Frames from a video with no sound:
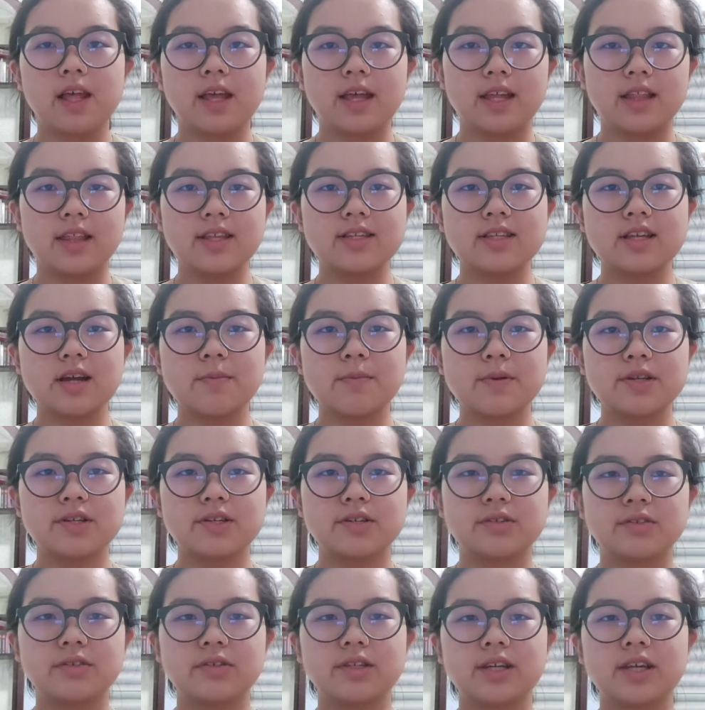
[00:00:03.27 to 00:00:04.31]
In this
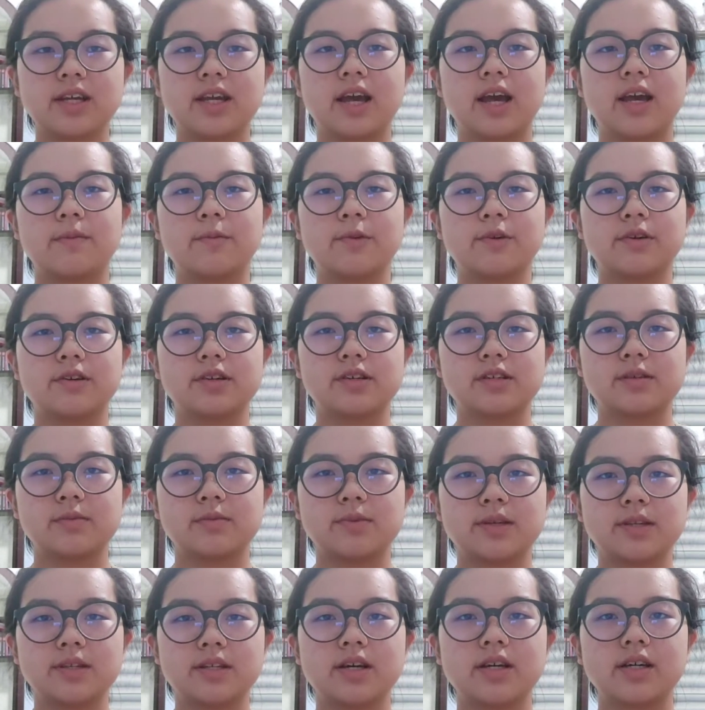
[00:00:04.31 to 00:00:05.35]
opportunity, I'm going to
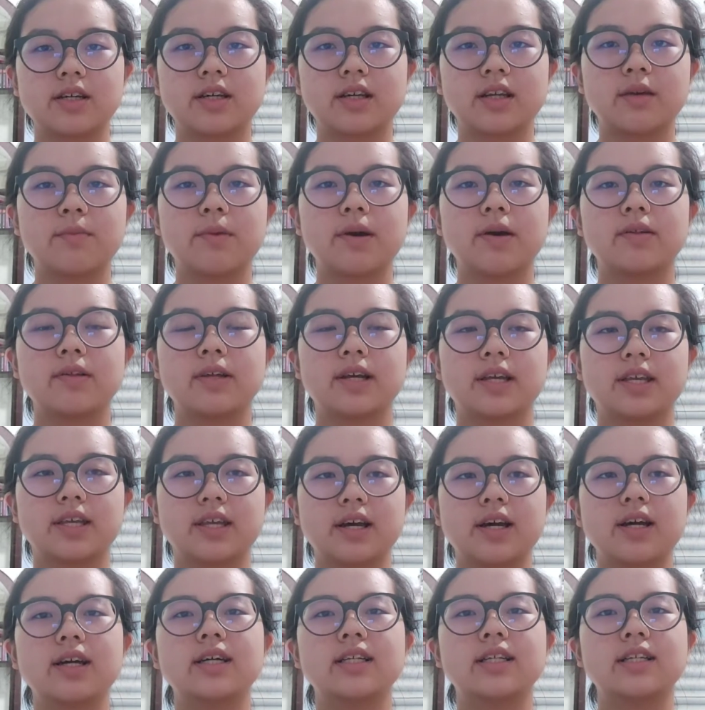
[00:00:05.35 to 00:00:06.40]
be talking about a
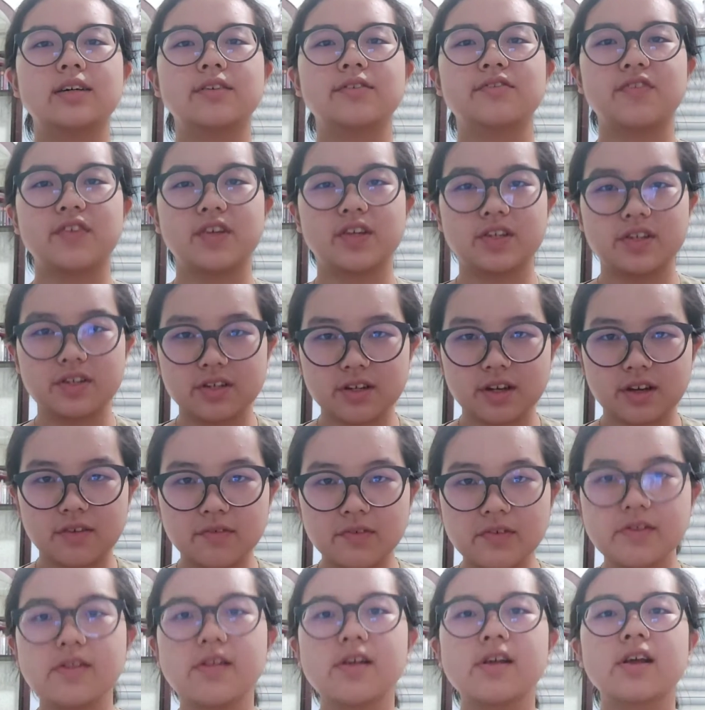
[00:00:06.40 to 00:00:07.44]
young adult fiction
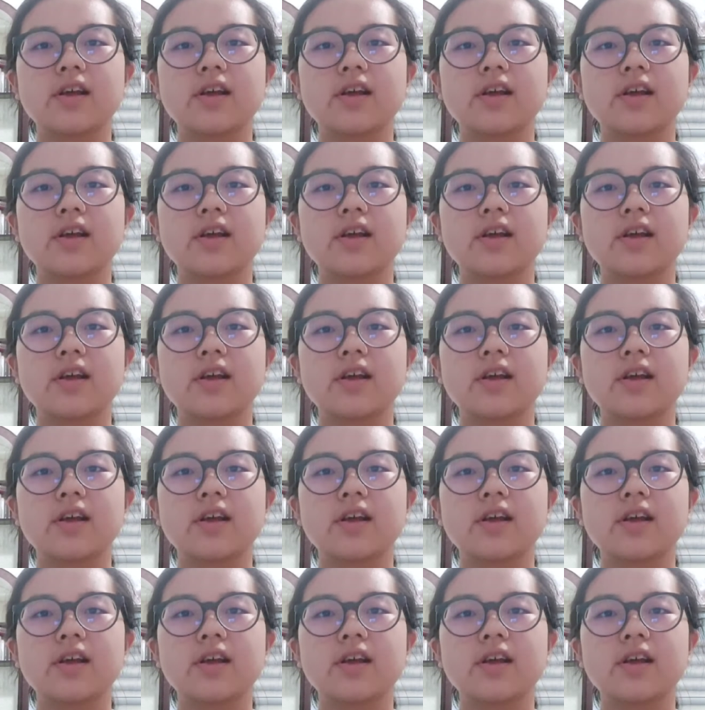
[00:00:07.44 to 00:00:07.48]
novel